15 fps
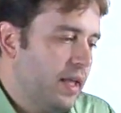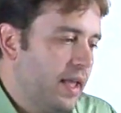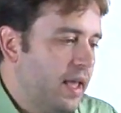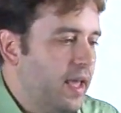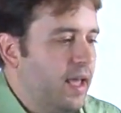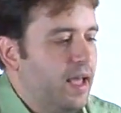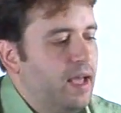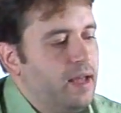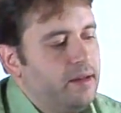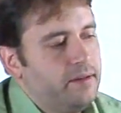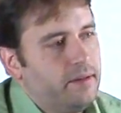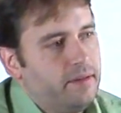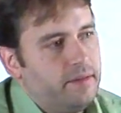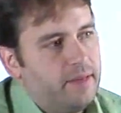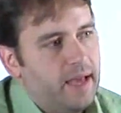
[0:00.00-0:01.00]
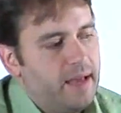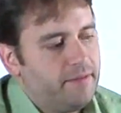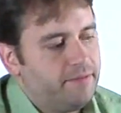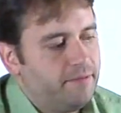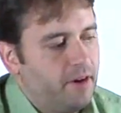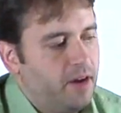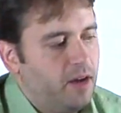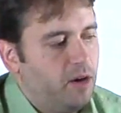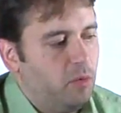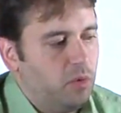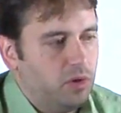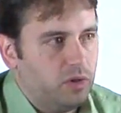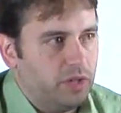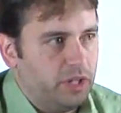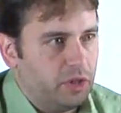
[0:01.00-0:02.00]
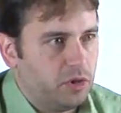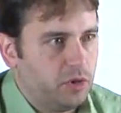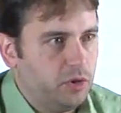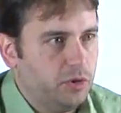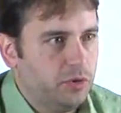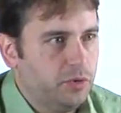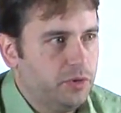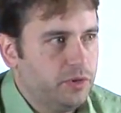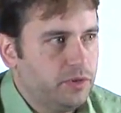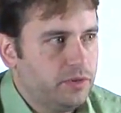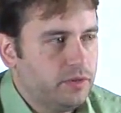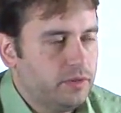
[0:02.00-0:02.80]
and that file will include